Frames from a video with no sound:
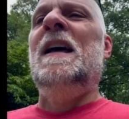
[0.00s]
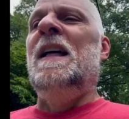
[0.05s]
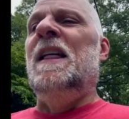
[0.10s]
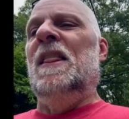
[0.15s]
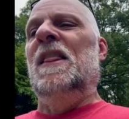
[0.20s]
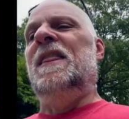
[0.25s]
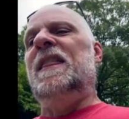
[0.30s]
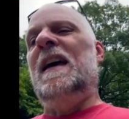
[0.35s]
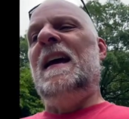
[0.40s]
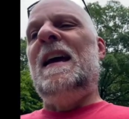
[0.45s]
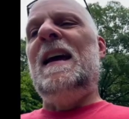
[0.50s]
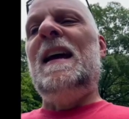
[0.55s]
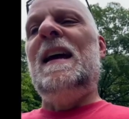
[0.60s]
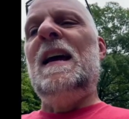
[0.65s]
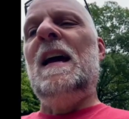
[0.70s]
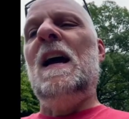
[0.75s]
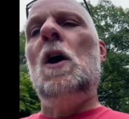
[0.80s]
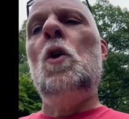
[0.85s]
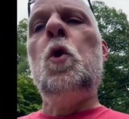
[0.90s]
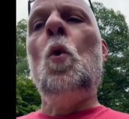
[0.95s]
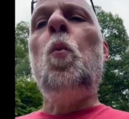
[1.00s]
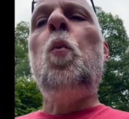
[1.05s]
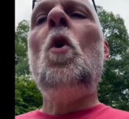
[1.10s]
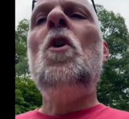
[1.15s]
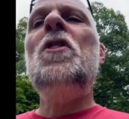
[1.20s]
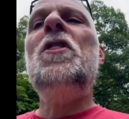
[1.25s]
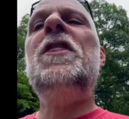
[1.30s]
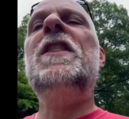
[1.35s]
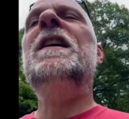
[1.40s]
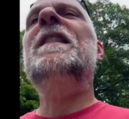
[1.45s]
The
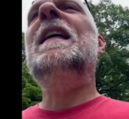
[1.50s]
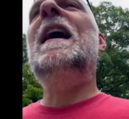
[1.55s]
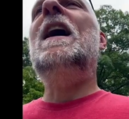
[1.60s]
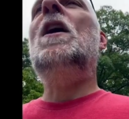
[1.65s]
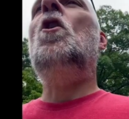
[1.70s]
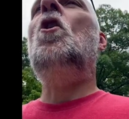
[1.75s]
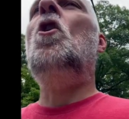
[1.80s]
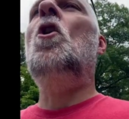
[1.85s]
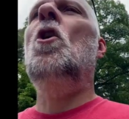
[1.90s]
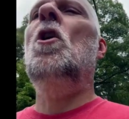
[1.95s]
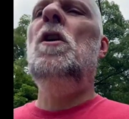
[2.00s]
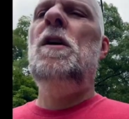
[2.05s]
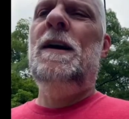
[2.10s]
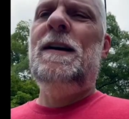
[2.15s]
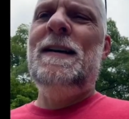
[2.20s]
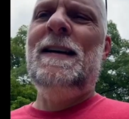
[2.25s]
one thing they are